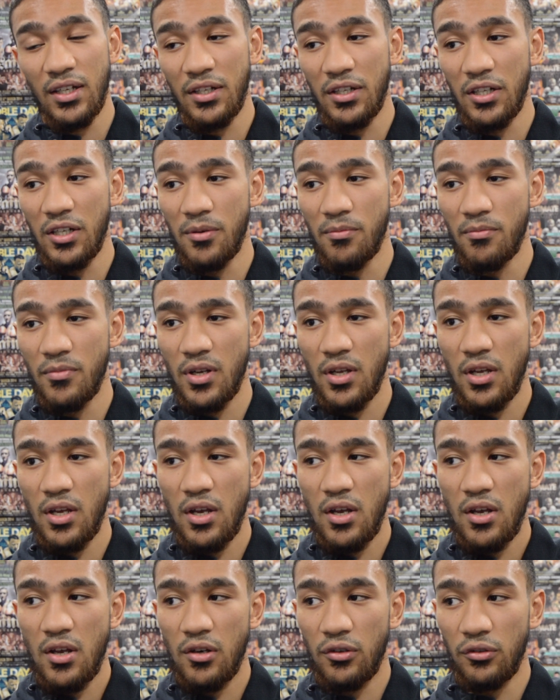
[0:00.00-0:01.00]
and um,
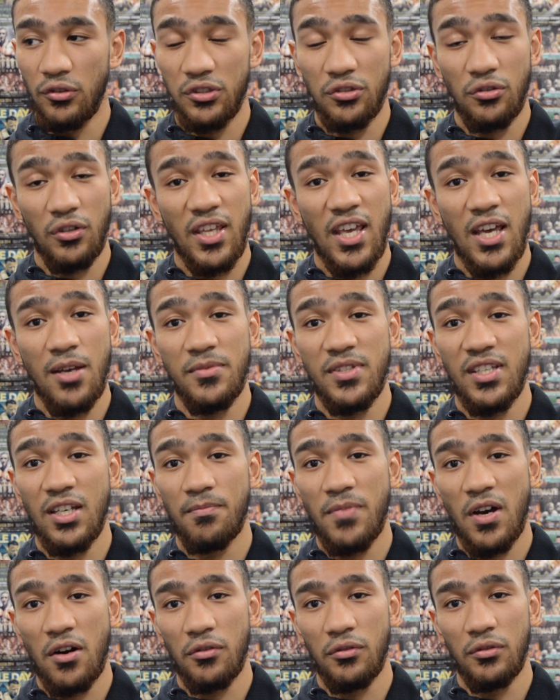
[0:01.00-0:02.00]
also KMT
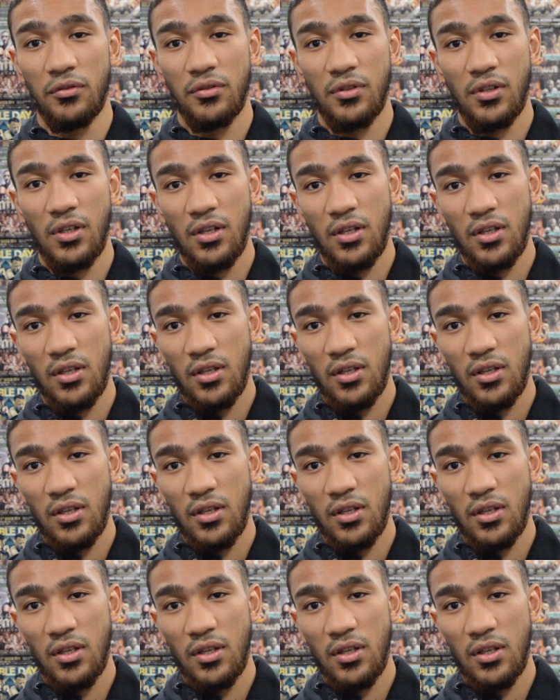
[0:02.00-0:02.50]
Apparel.